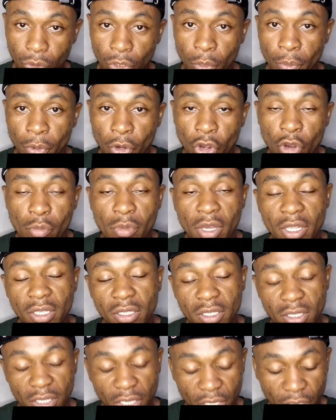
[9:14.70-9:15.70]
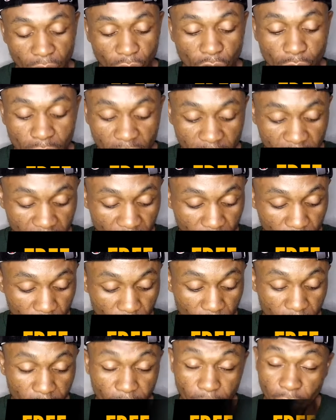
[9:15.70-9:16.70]
Drop your comments in the comment
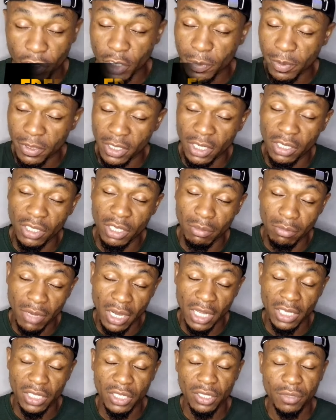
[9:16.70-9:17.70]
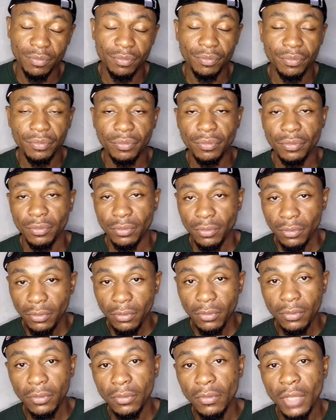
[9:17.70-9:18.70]
section for especially the match
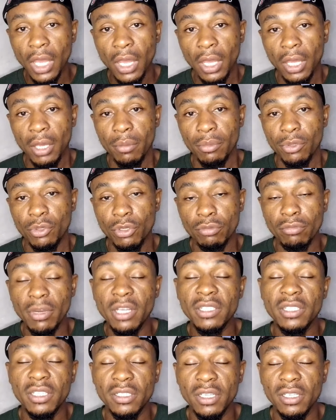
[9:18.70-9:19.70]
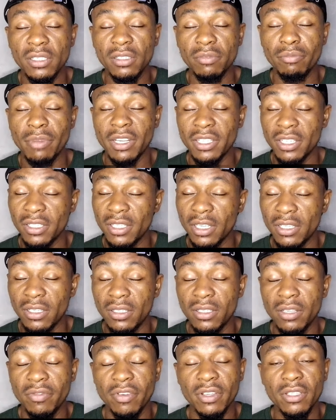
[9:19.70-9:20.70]
between Manchester
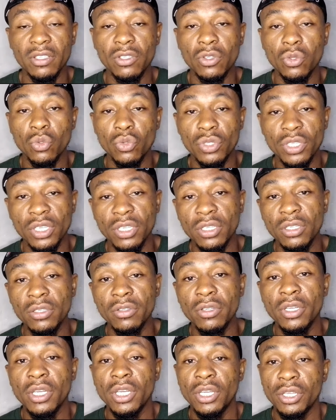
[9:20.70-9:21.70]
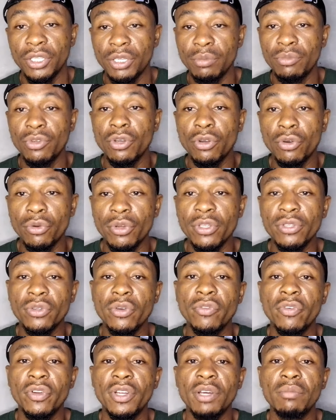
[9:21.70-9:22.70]
City versus Luton. Give me your correct
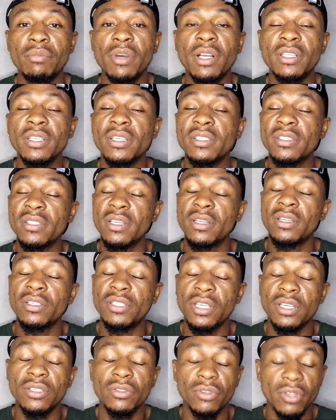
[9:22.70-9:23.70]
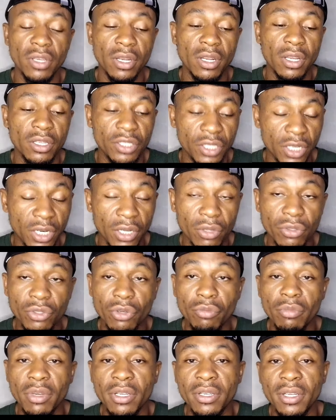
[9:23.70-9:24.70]
score for that match and stand a chance to get a shout out
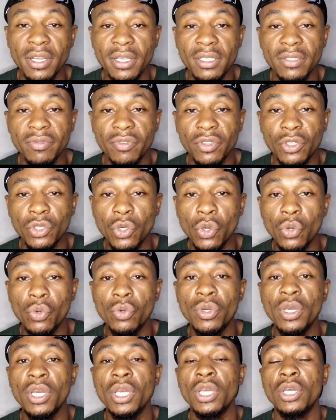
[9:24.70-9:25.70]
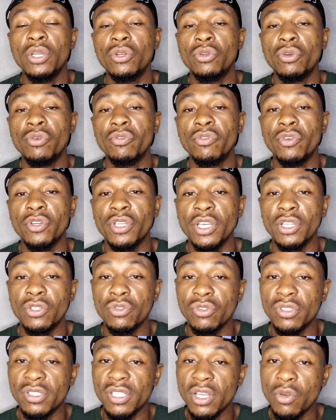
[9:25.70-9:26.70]
on my next video. Don't forget
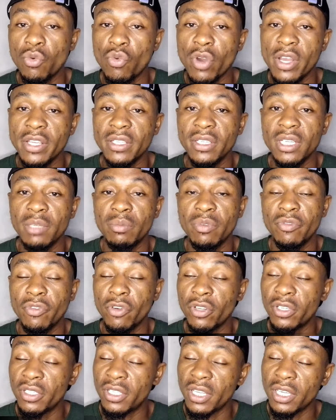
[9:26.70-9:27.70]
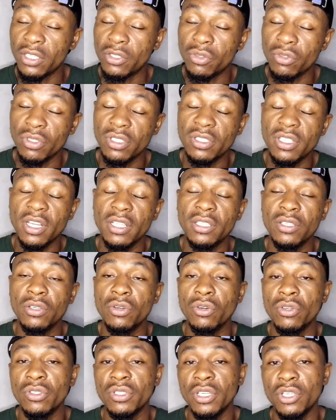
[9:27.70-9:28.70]
to stake wisely before it gets to these 30
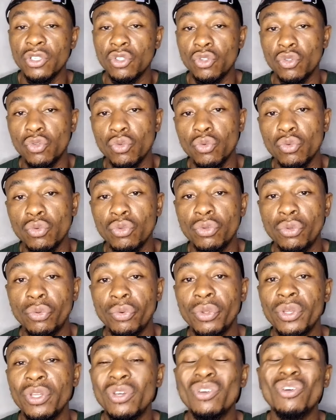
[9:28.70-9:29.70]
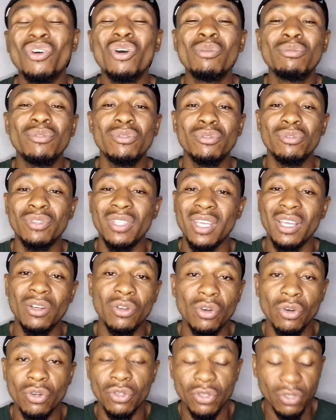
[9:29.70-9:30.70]
odds. There's 2, 3, up to
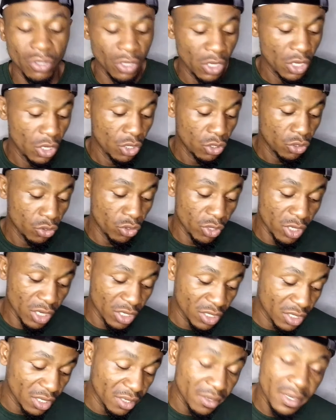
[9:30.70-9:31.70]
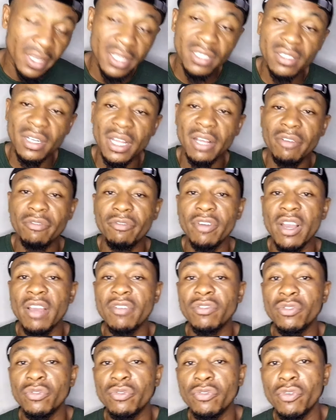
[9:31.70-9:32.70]
10 odds. So you can select like
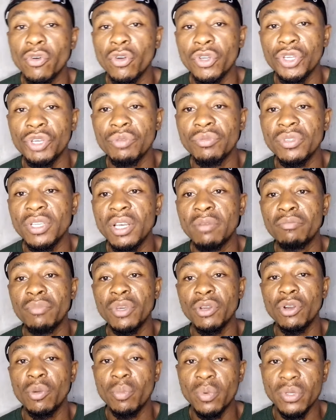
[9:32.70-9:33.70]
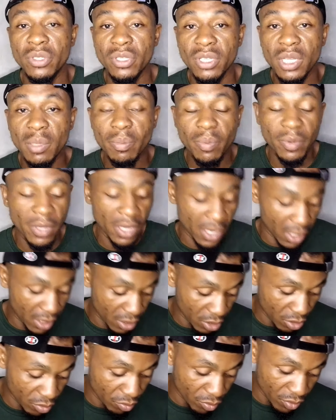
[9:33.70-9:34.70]
5 to 4 games and make up a slip
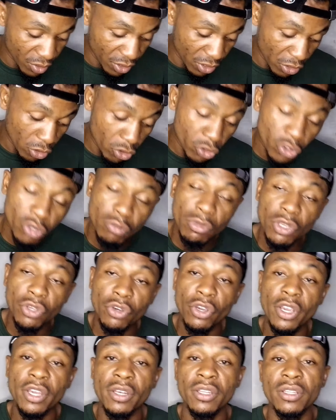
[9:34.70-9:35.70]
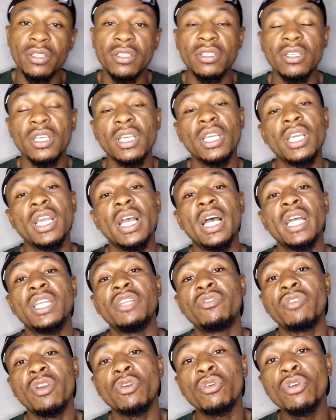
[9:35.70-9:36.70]
and also make your edits.
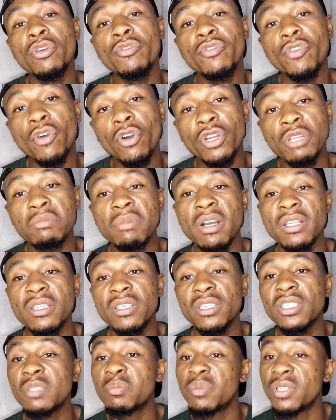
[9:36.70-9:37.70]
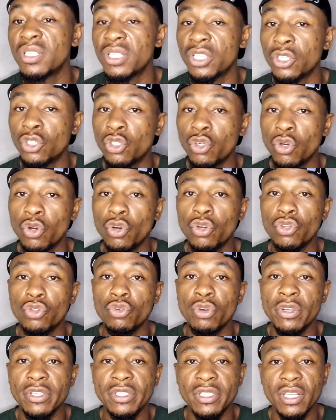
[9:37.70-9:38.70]
And if you're going for all the matches, please ensure
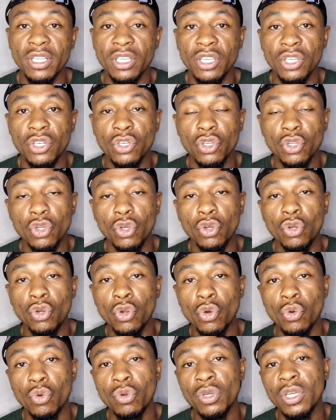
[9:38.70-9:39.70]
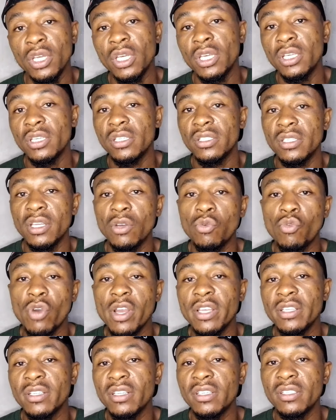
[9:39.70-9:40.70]
you are staking low. Stake
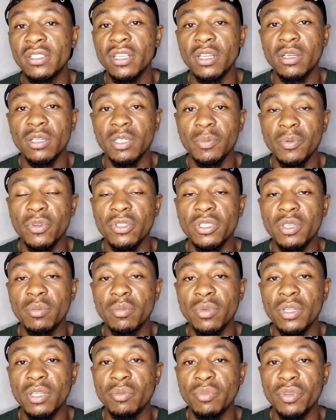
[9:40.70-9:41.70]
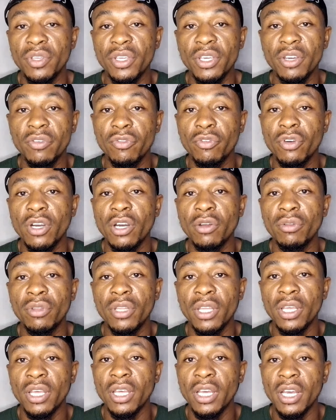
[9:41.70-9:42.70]
wisely, stake responsibly, be careful out
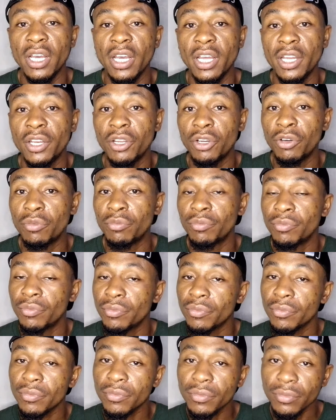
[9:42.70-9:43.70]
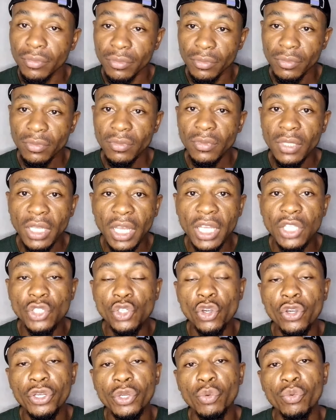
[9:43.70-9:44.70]
there and
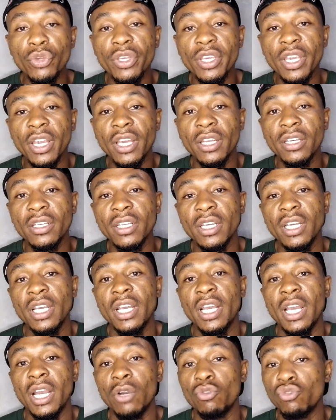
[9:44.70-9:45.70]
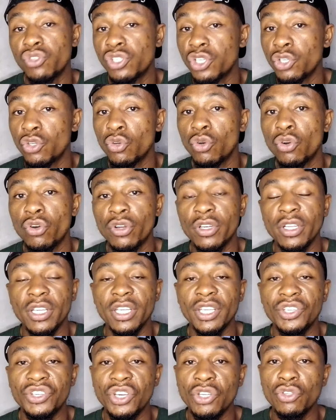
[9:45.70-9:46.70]
enjoy the weekend. I will see you all
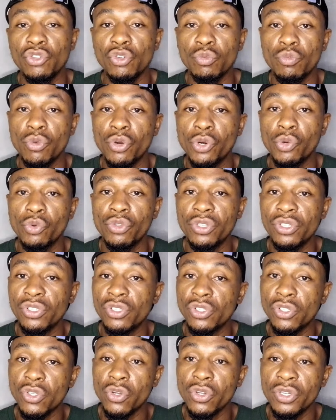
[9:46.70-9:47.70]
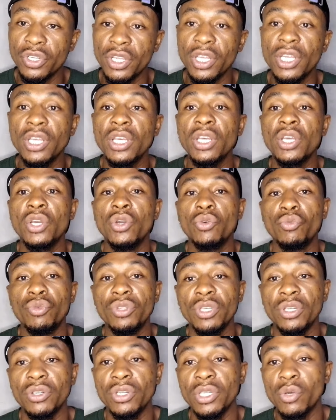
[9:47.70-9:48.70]
again tomorrow, which is Sunday,
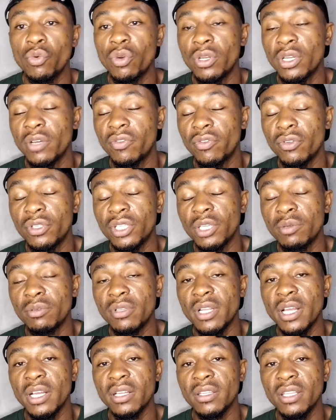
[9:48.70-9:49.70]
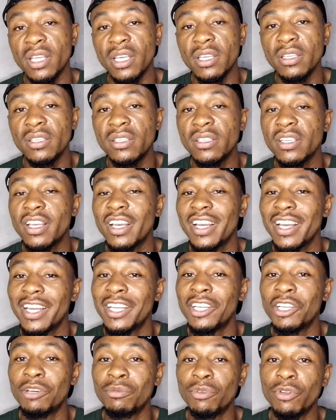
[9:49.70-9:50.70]
with another wonderful tips like this.
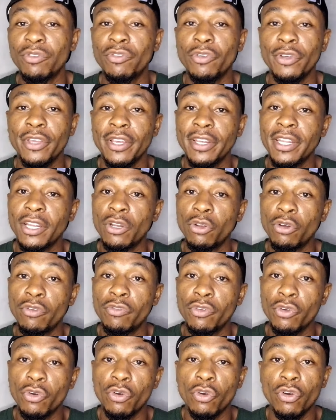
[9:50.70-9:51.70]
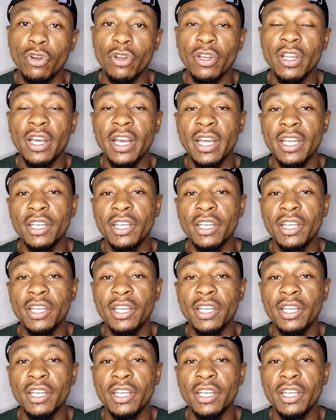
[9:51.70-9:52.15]
And don't forget, I love you all.